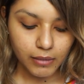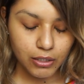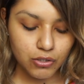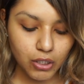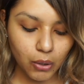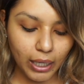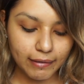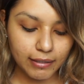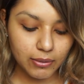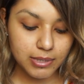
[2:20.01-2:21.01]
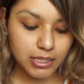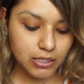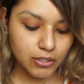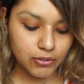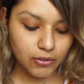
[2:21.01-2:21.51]
So I think it was
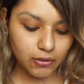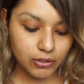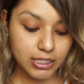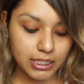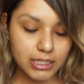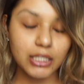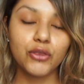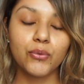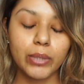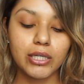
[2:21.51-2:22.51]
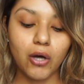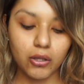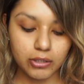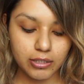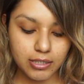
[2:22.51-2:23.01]

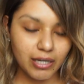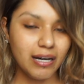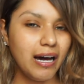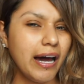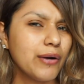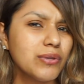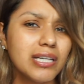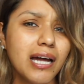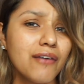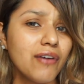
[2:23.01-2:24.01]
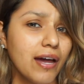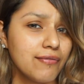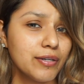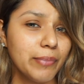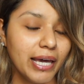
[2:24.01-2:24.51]
$63. I don't think I've
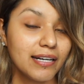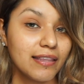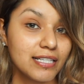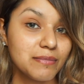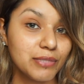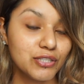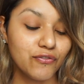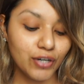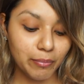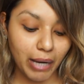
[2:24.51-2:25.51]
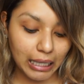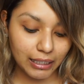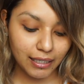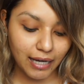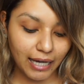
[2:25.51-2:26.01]
ever paid this much for a
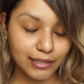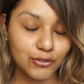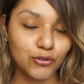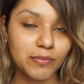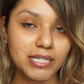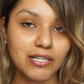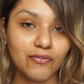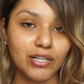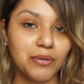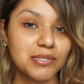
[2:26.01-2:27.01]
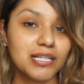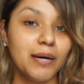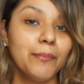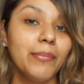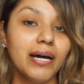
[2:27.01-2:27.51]
palette. I told myself that it was
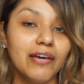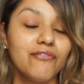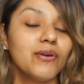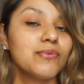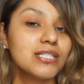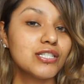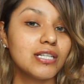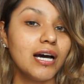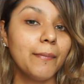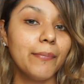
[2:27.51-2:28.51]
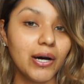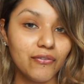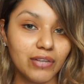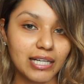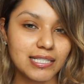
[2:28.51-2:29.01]
if it was
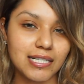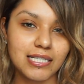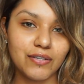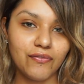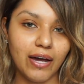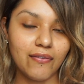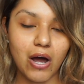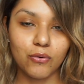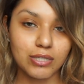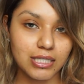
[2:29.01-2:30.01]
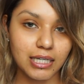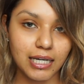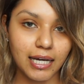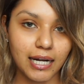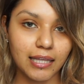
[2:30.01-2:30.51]
above like 65, I wasn't gonna
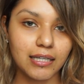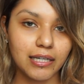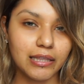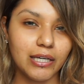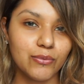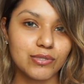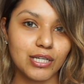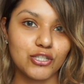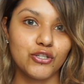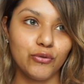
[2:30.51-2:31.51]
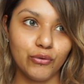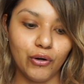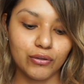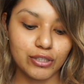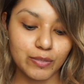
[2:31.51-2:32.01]
get it. Luckily, it was like
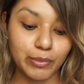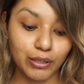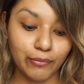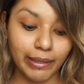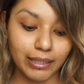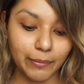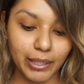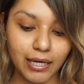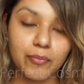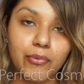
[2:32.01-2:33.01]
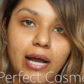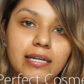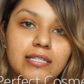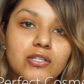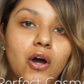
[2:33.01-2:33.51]
$2 below my limit. The brand
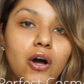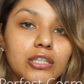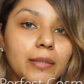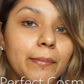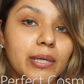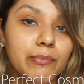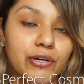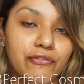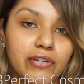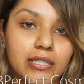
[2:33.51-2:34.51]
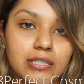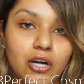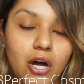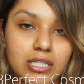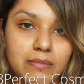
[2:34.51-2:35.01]
is called BPerfect
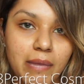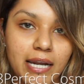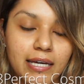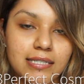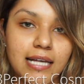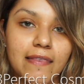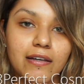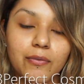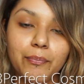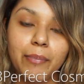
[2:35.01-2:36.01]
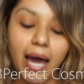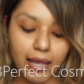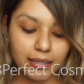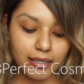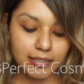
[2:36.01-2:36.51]
Cosmetics, and the
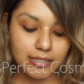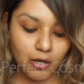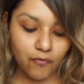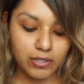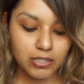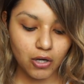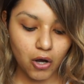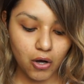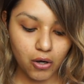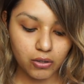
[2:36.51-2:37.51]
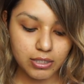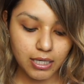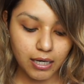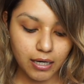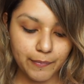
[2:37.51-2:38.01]
palette itself is called
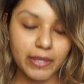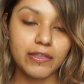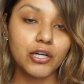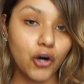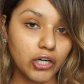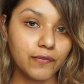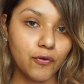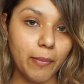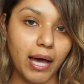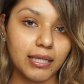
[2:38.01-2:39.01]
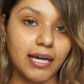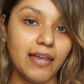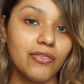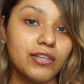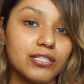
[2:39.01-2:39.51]
the Carnival Palette,
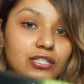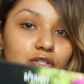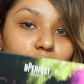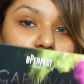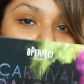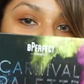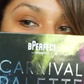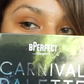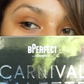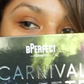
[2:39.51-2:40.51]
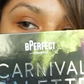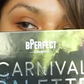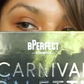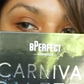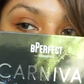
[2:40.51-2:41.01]
and this is what she
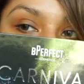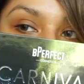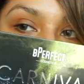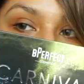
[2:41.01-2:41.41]
looks like.